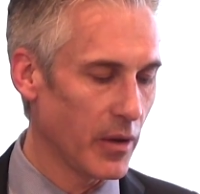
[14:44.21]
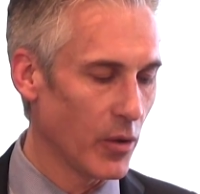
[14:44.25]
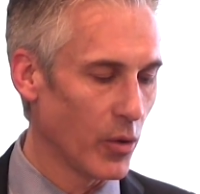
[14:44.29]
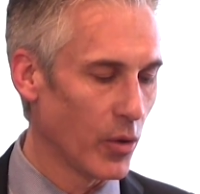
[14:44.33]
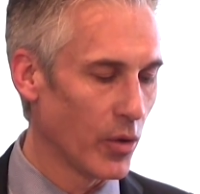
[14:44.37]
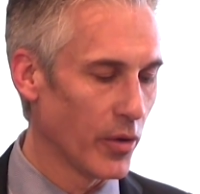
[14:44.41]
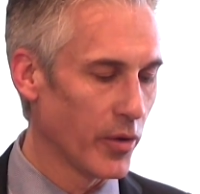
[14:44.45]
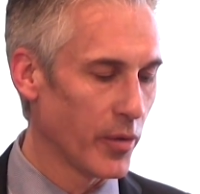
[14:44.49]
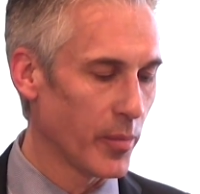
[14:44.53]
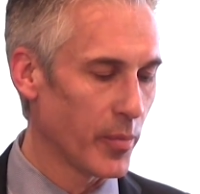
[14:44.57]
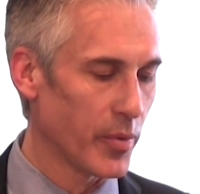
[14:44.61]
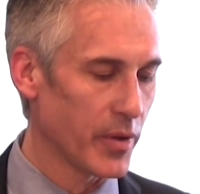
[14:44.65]

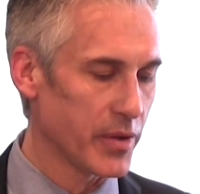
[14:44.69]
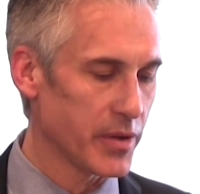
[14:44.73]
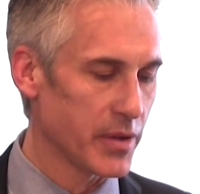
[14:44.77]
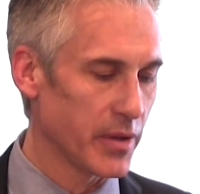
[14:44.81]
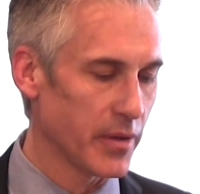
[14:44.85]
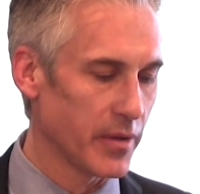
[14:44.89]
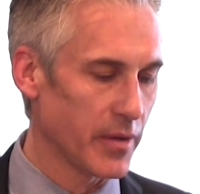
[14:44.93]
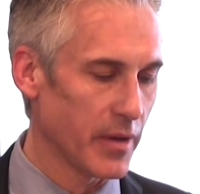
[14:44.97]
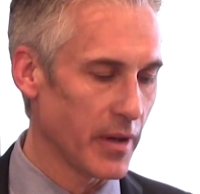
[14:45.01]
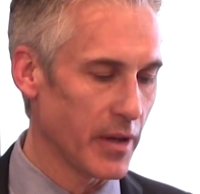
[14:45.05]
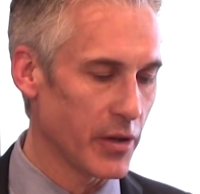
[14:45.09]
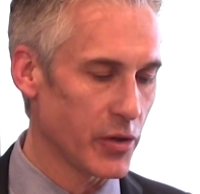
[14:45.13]
all the
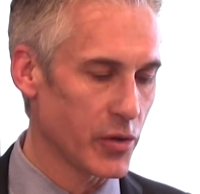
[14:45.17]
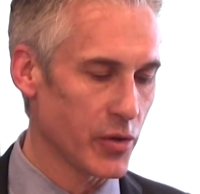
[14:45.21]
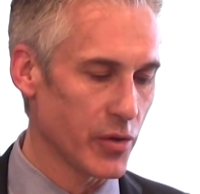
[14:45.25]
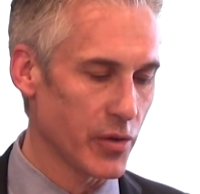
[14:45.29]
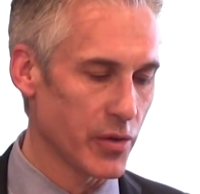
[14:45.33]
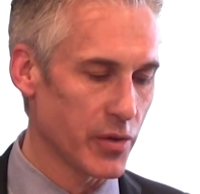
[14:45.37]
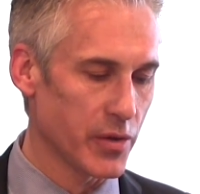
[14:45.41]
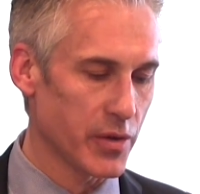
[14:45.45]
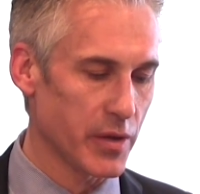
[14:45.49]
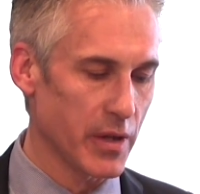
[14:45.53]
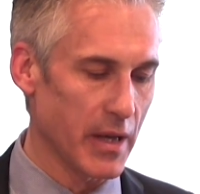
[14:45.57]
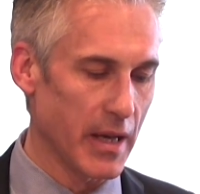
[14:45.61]

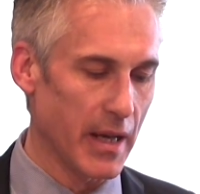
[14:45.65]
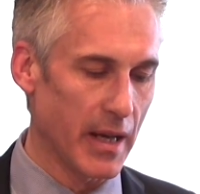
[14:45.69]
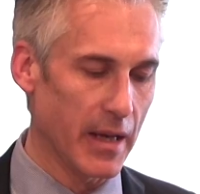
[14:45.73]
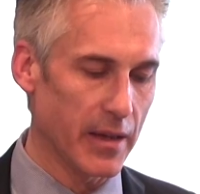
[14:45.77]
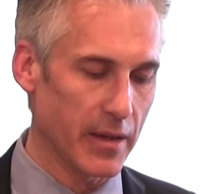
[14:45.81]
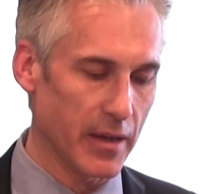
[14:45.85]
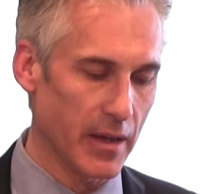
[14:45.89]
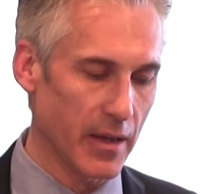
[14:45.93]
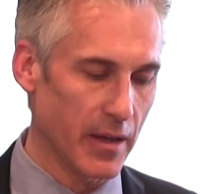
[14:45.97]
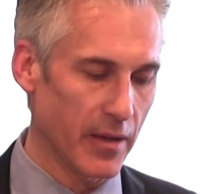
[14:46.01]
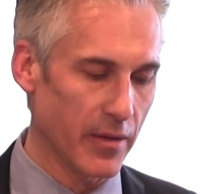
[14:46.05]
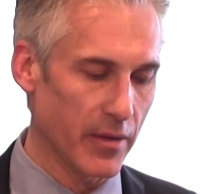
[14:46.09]
presentations
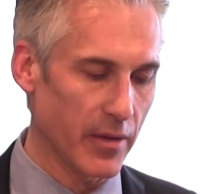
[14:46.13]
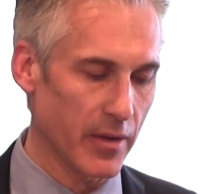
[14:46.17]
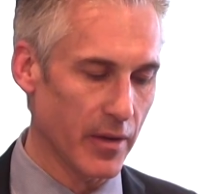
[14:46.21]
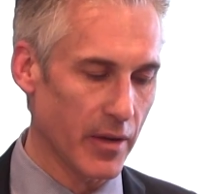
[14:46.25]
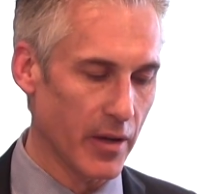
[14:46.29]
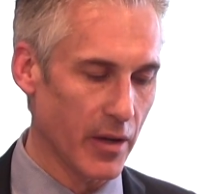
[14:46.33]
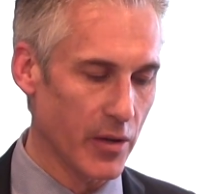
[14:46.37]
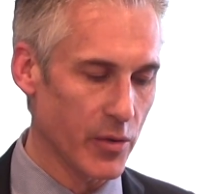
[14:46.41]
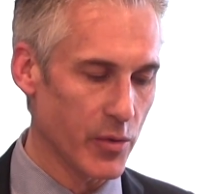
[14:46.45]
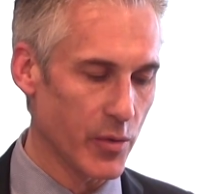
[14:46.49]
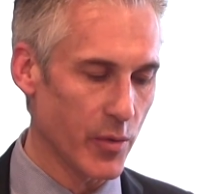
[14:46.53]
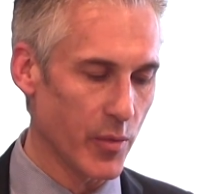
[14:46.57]
and the
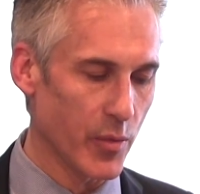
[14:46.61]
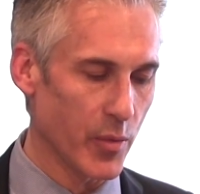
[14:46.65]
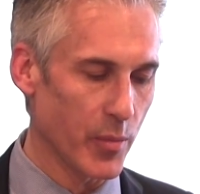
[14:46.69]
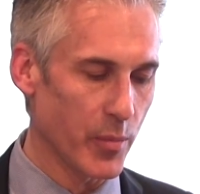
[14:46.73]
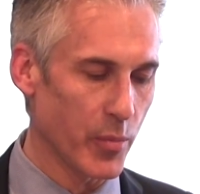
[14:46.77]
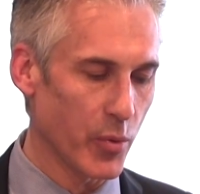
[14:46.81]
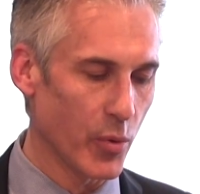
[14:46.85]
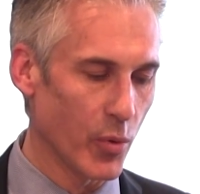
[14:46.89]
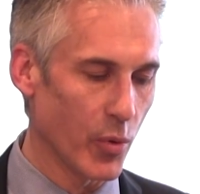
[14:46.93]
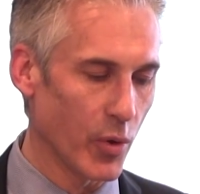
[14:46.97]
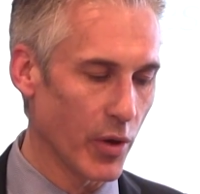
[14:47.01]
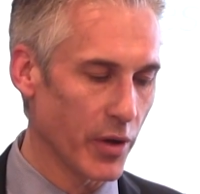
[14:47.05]
country
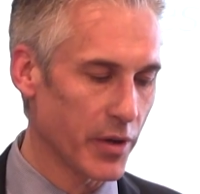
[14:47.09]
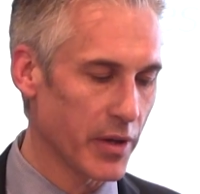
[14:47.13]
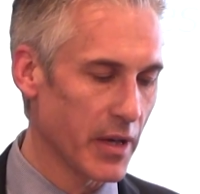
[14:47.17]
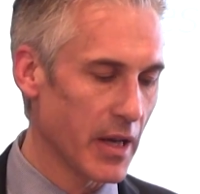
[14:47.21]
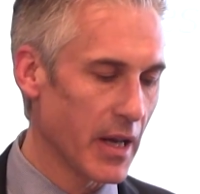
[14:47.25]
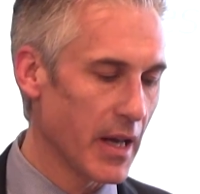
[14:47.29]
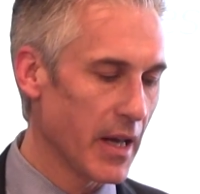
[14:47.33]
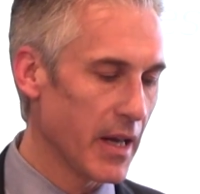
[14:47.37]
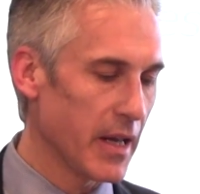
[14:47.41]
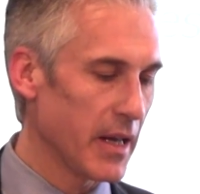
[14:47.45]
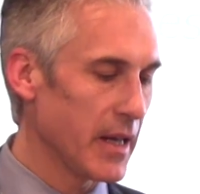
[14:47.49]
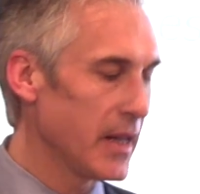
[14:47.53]
report,
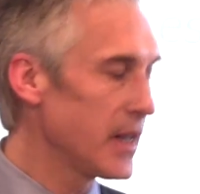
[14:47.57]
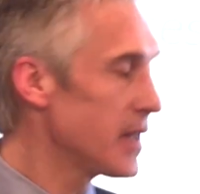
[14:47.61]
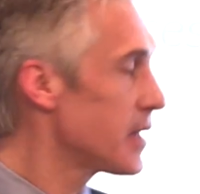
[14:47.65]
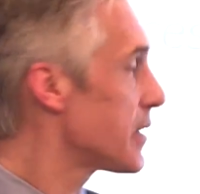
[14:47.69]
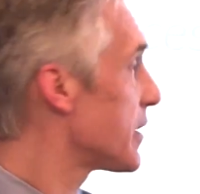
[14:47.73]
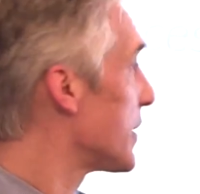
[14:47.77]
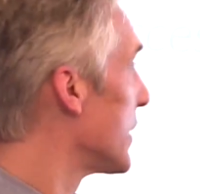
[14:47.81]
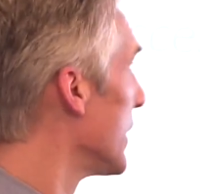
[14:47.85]
is